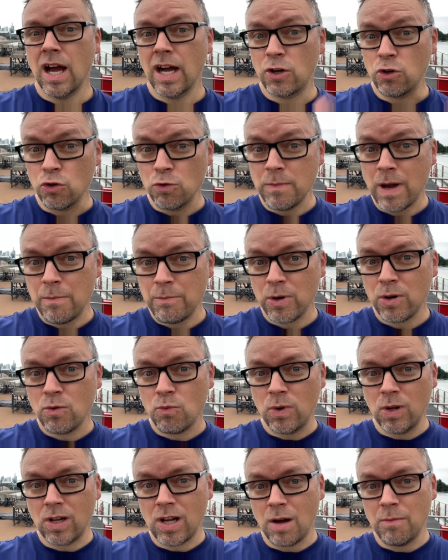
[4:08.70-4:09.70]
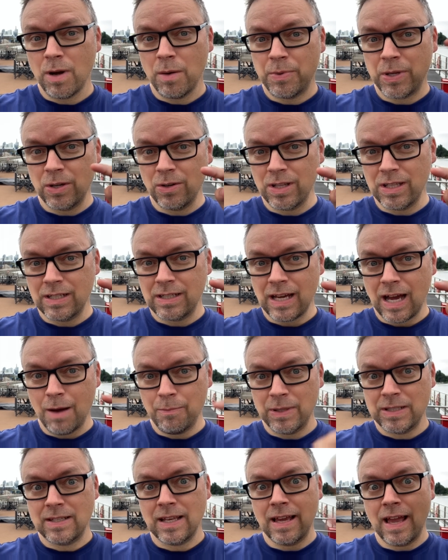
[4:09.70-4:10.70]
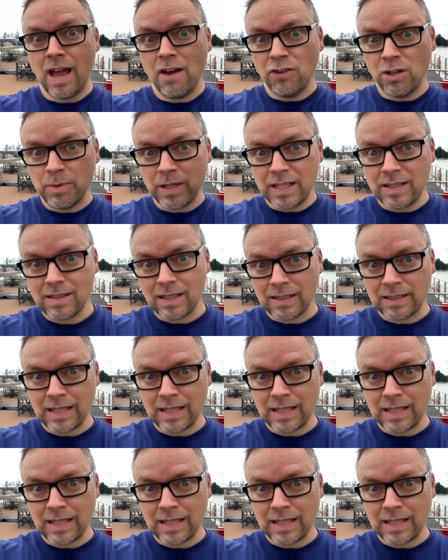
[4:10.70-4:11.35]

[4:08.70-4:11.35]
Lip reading: A crew member will come up here to the top and say, everybody sit